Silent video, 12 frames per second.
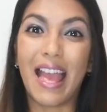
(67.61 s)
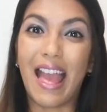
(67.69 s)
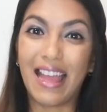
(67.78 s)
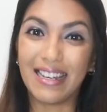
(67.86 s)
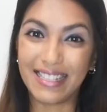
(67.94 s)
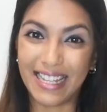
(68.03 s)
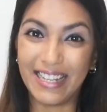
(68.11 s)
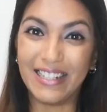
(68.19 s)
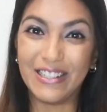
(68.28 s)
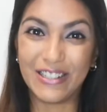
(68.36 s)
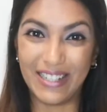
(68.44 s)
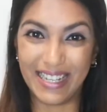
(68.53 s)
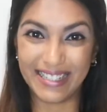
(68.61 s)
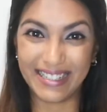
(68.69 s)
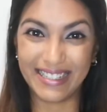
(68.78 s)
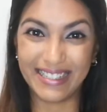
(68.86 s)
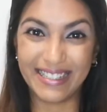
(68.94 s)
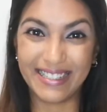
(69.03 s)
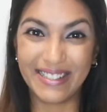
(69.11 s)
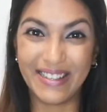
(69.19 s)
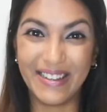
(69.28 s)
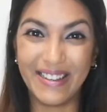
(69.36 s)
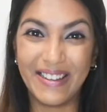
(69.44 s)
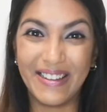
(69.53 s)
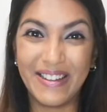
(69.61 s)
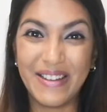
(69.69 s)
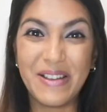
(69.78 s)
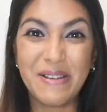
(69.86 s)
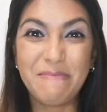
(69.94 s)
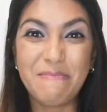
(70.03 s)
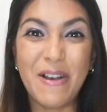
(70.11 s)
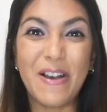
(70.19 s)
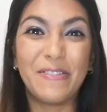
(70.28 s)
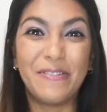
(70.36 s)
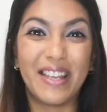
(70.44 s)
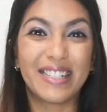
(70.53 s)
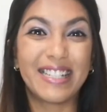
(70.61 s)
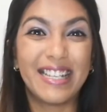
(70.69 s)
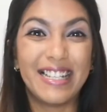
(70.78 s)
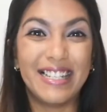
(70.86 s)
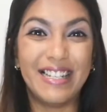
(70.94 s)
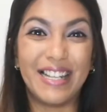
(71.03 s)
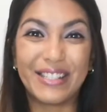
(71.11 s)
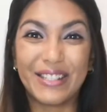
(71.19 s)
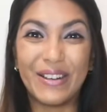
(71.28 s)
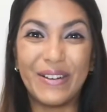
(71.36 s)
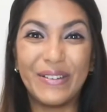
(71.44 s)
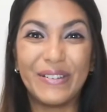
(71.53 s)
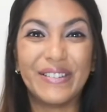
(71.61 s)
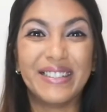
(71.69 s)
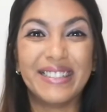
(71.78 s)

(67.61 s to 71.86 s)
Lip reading: and English lessons. Perfect. Let's go.